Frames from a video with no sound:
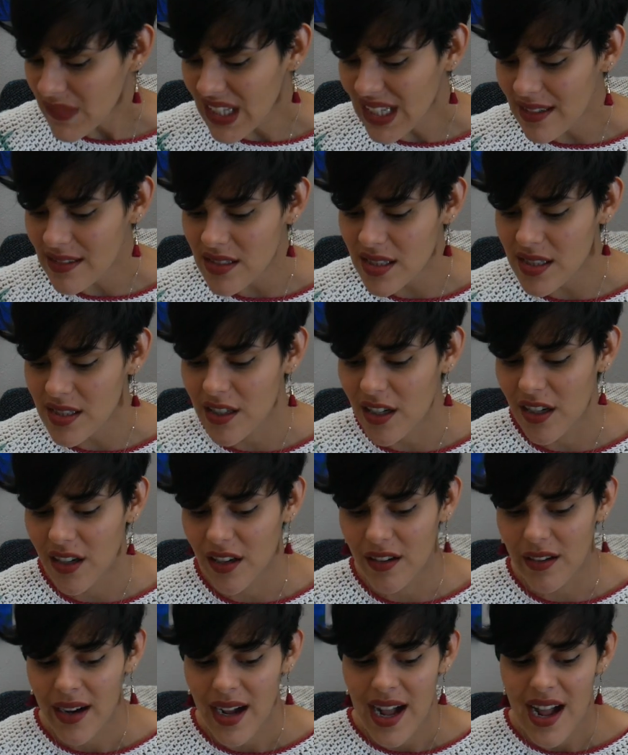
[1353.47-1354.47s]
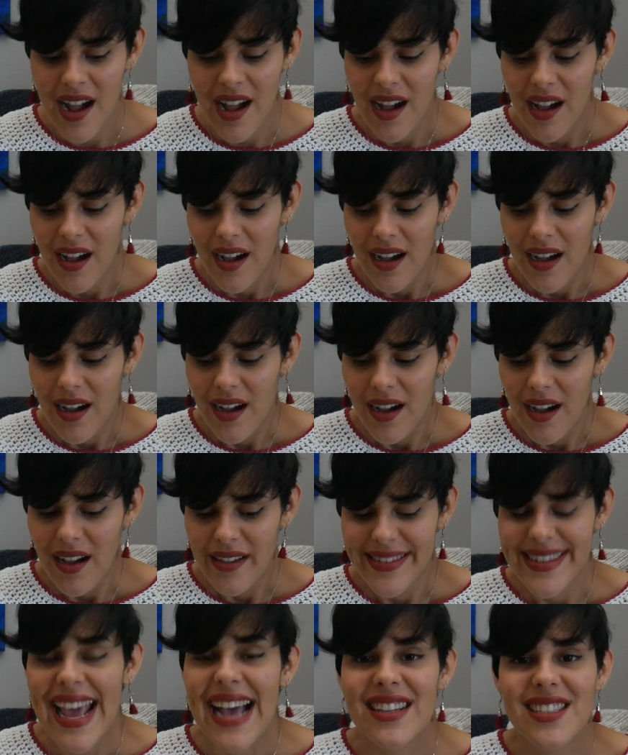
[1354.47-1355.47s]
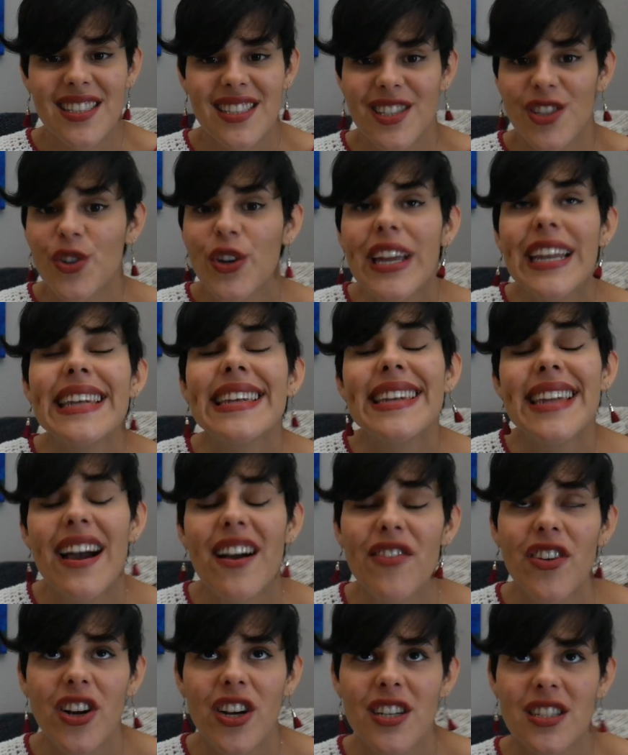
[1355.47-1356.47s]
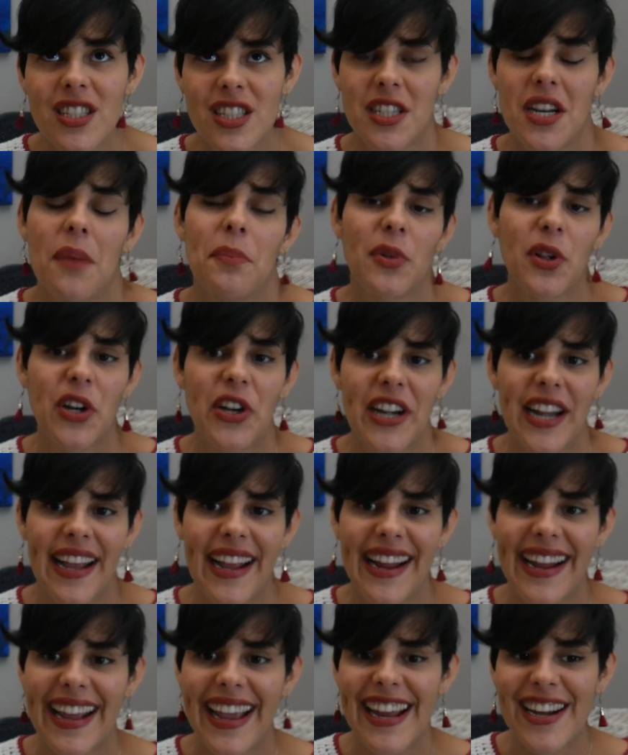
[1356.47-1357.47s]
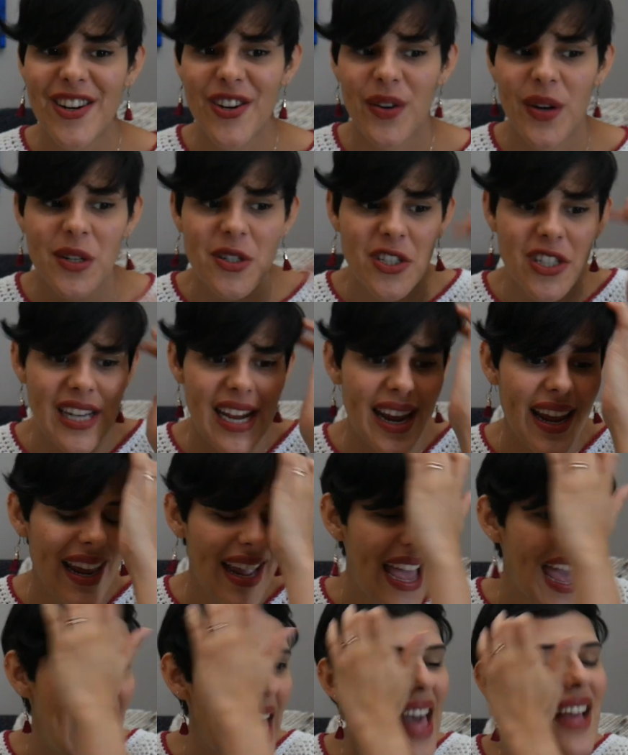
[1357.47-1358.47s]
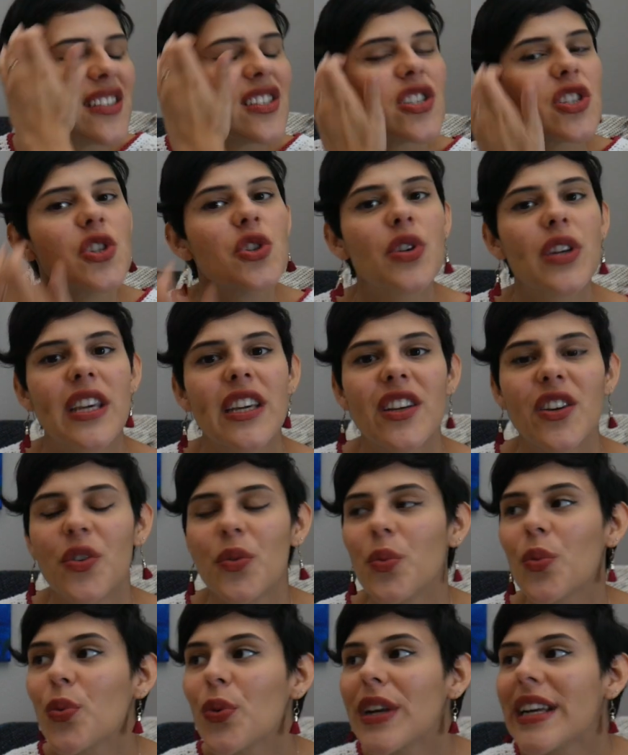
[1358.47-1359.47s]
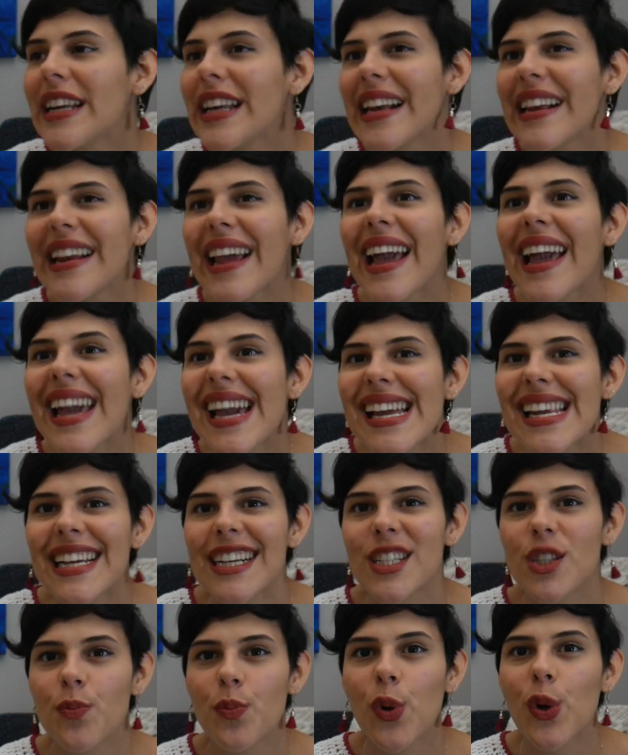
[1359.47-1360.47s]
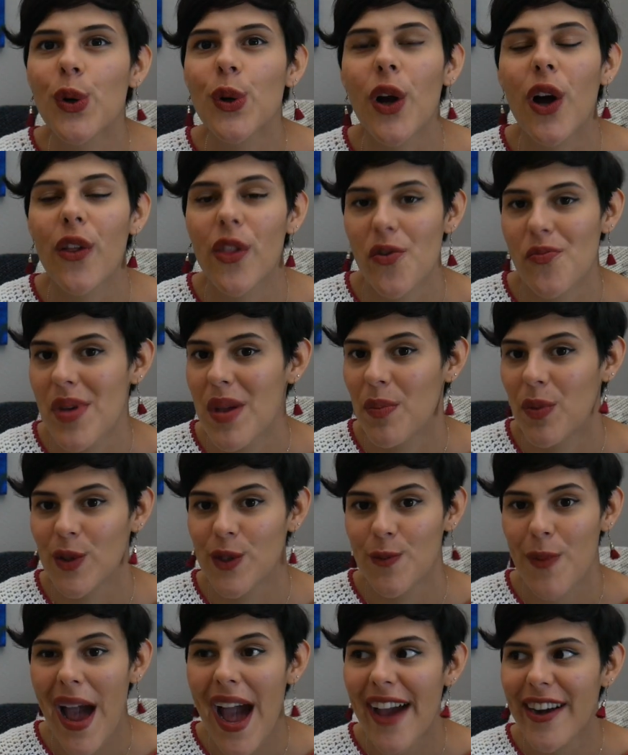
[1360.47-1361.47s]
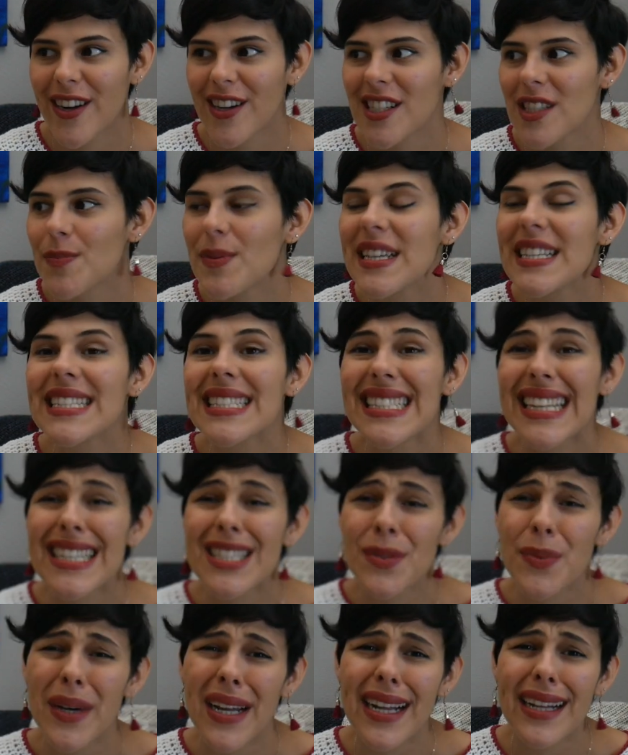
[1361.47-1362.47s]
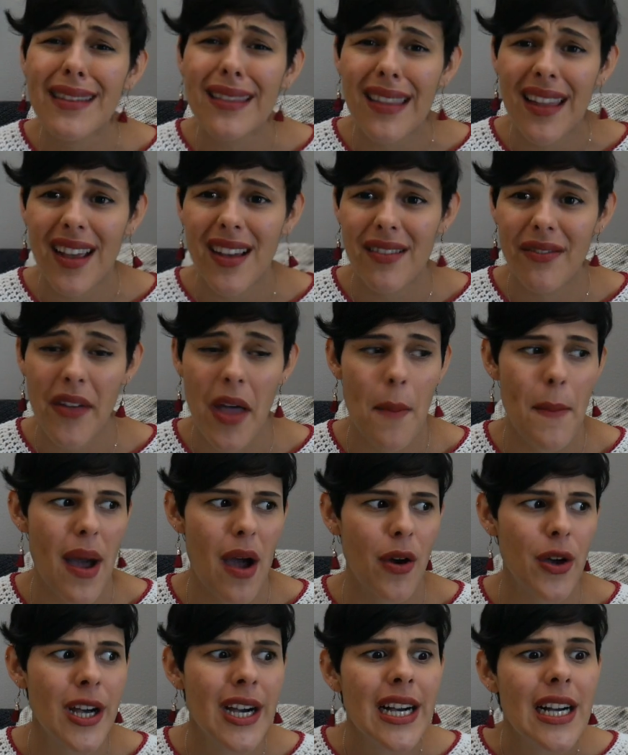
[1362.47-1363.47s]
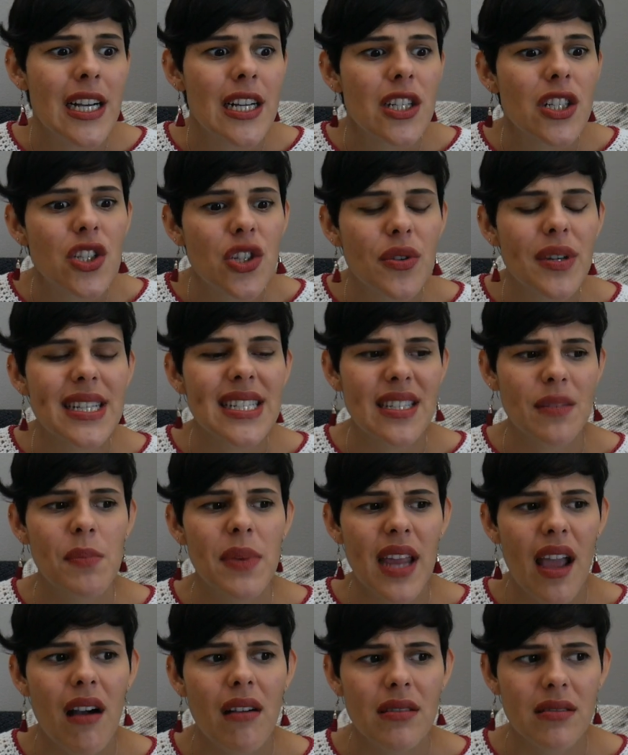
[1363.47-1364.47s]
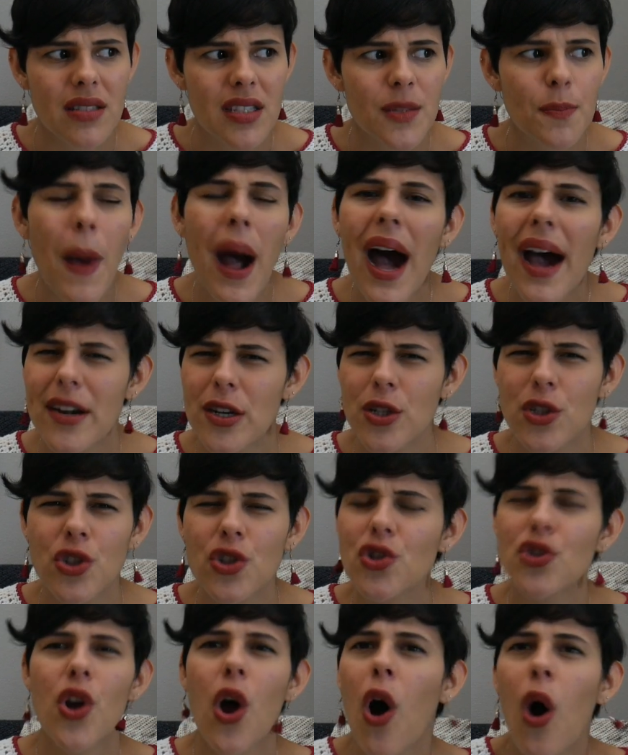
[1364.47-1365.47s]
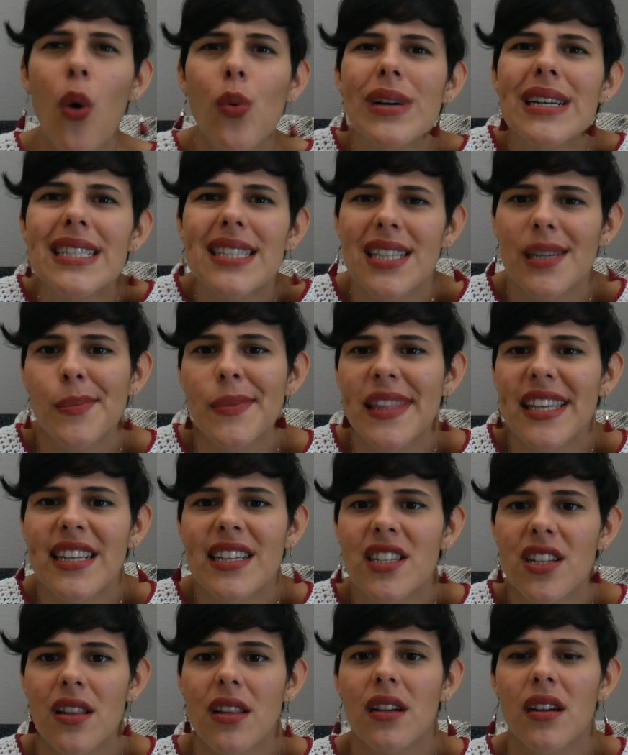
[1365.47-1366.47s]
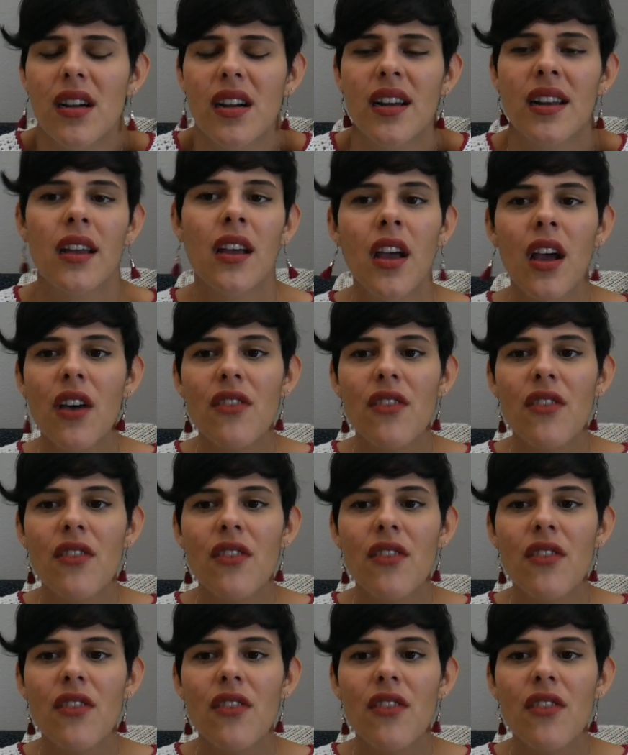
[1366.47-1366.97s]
So yes, you can never stop learning in crochet, and you can read and explore other people's patterns, because that's what I love about doing somebody else's patterns. There's always something to learn.